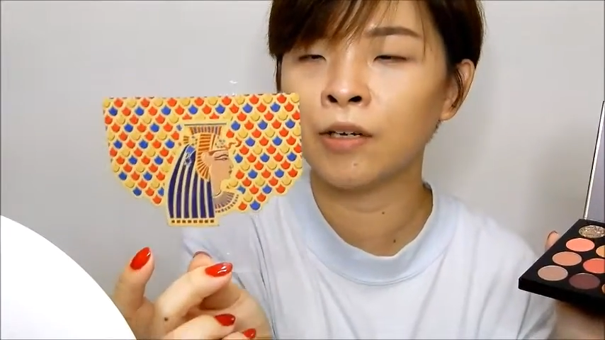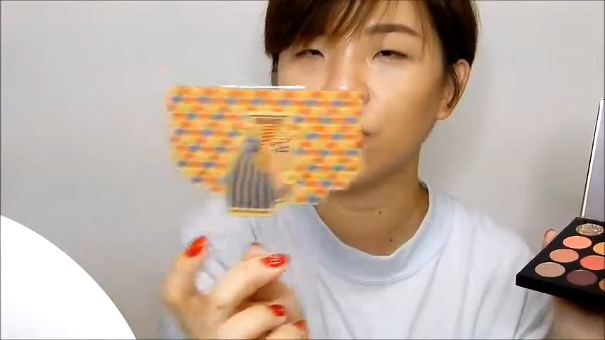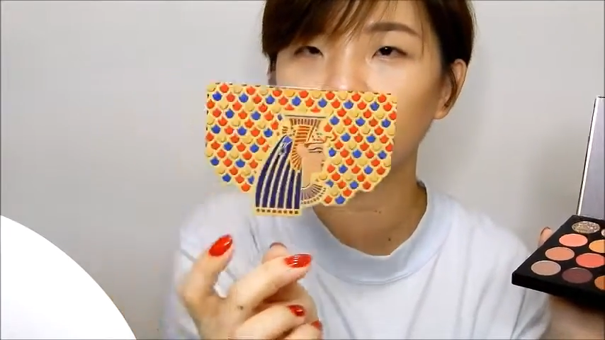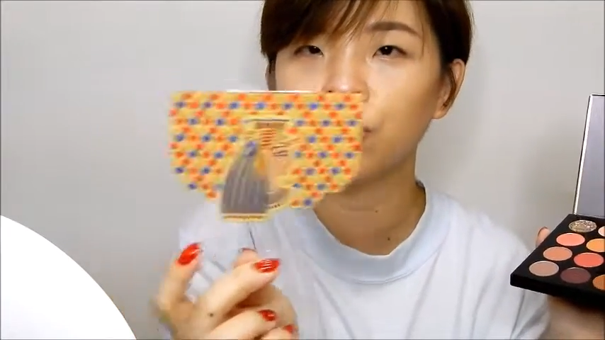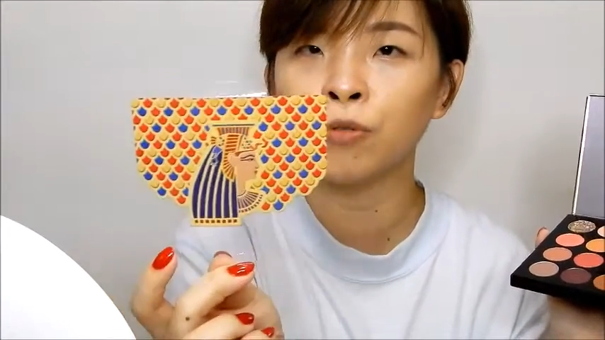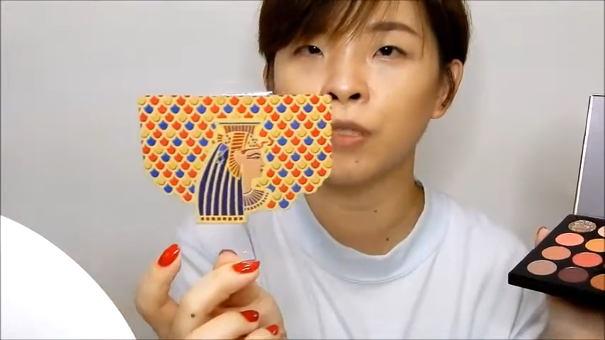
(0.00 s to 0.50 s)

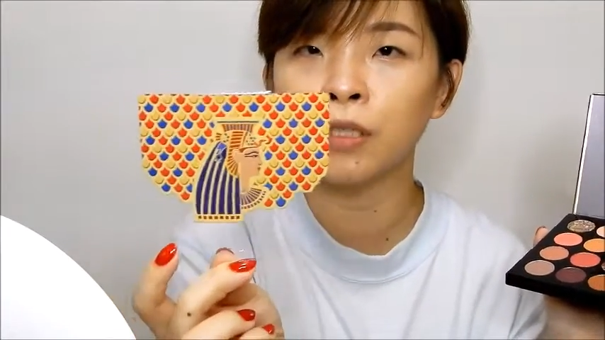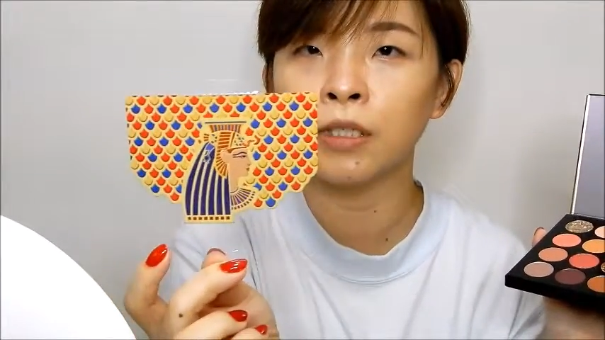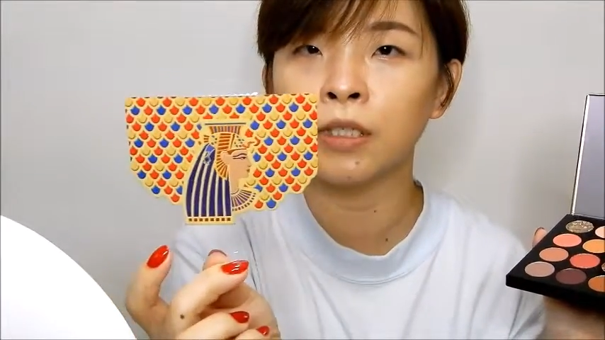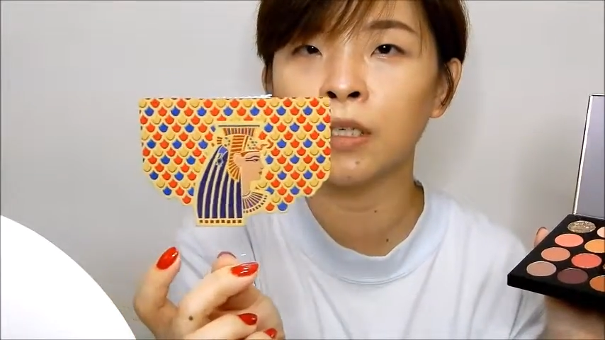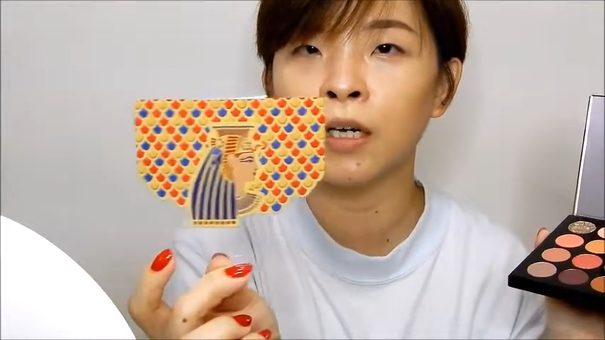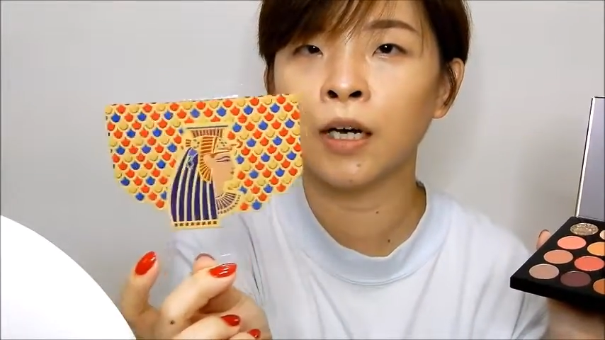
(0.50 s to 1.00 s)
onto
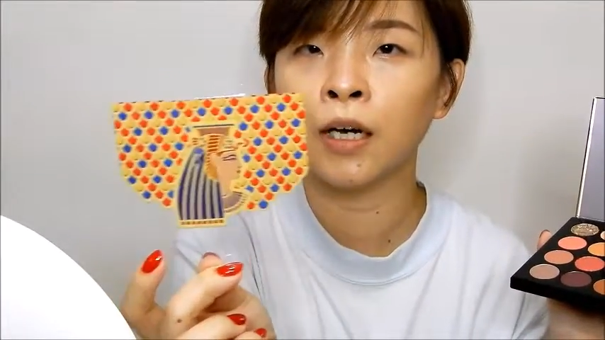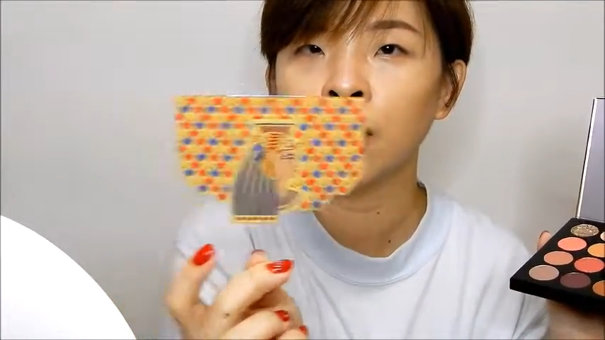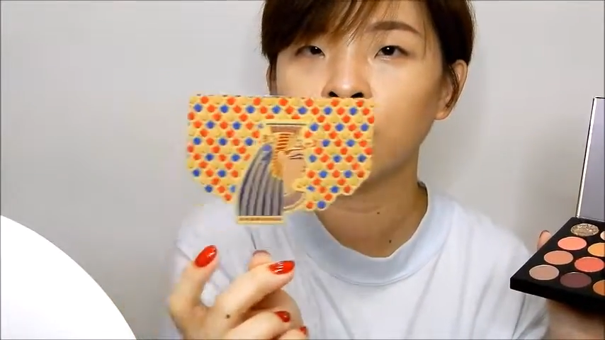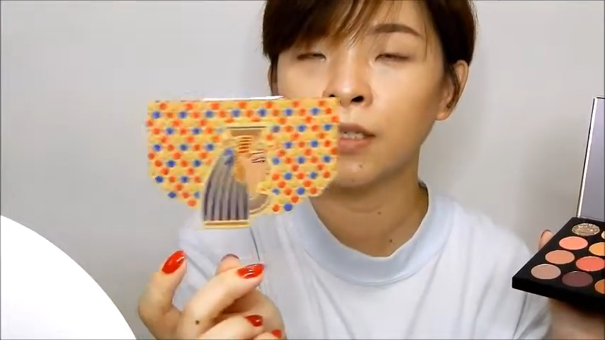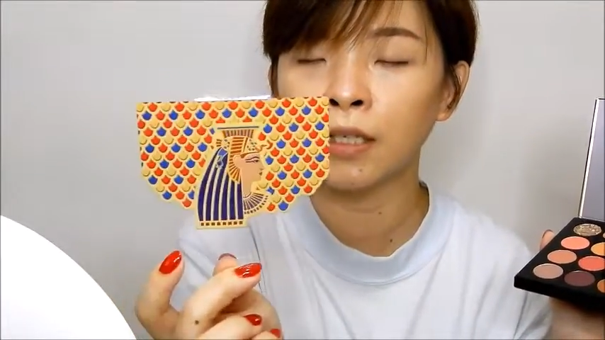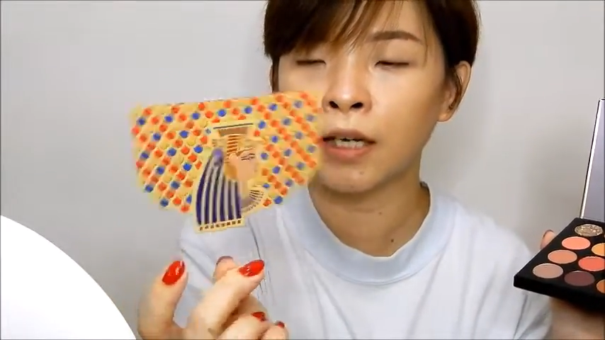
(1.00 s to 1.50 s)
the
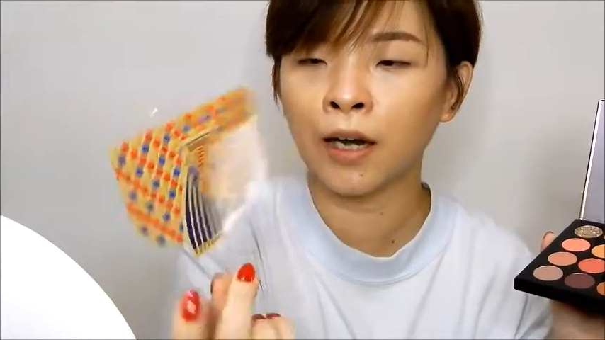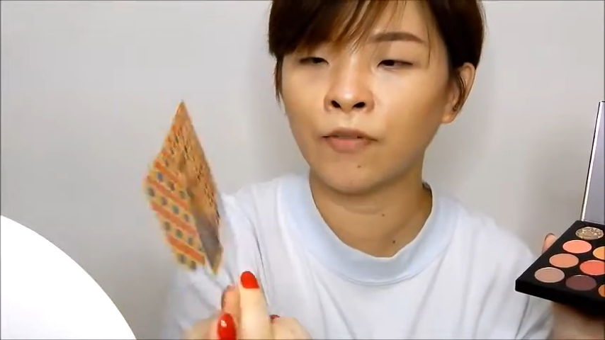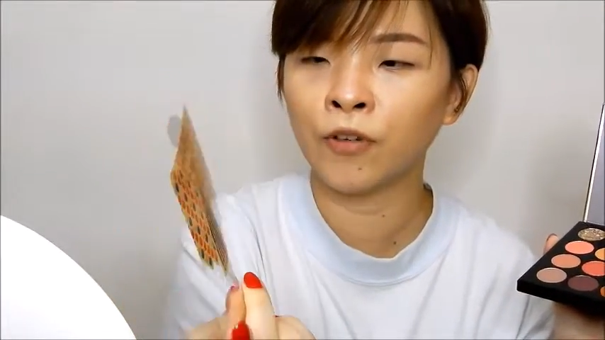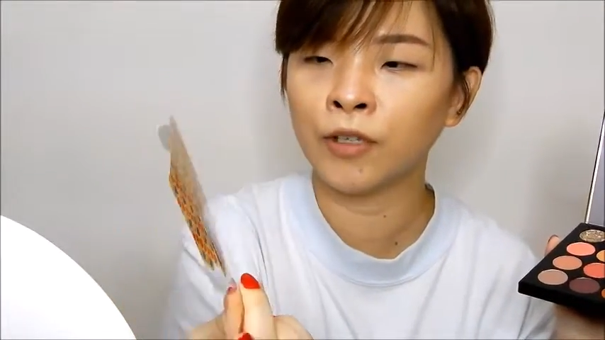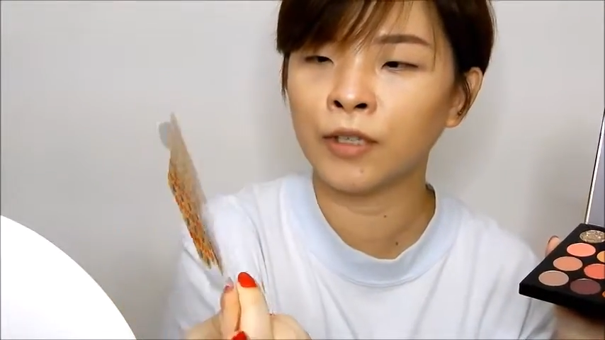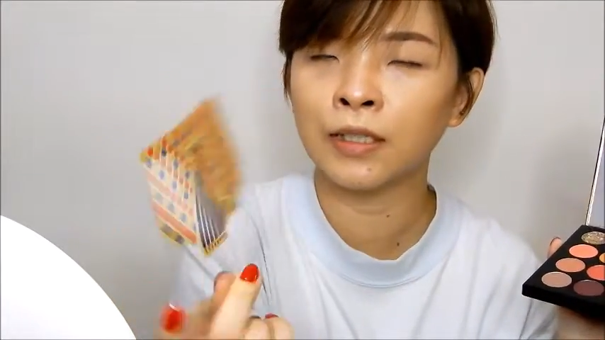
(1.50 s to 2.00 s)
on the
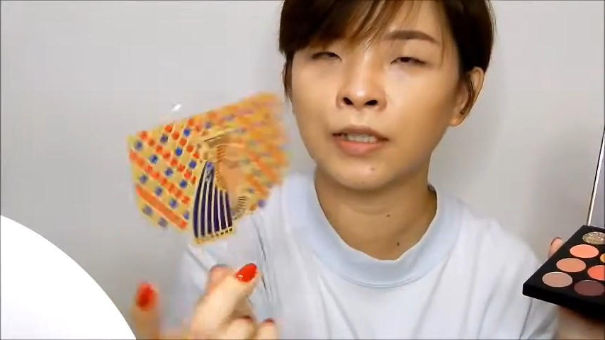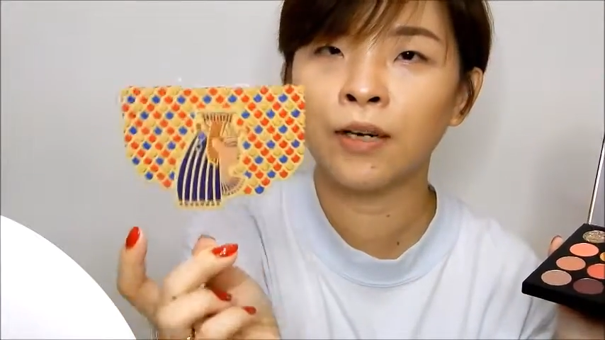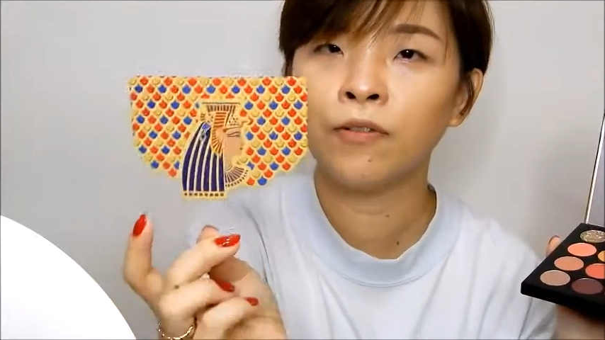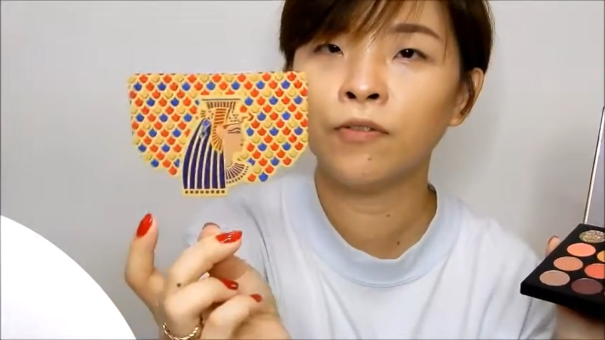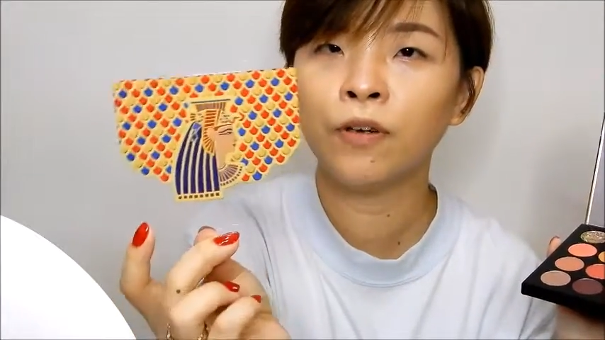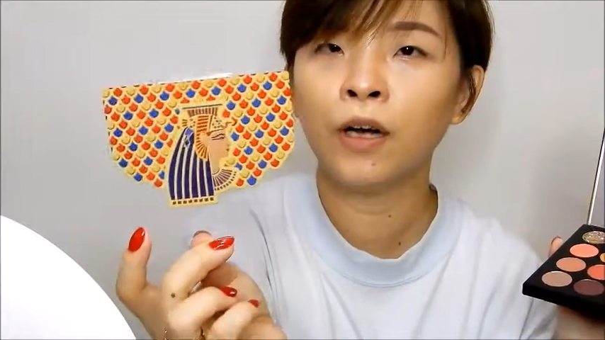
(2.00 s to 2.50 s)
cover
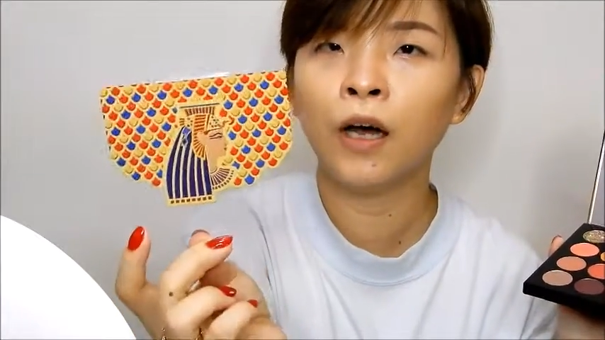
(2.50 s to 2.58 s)
itself.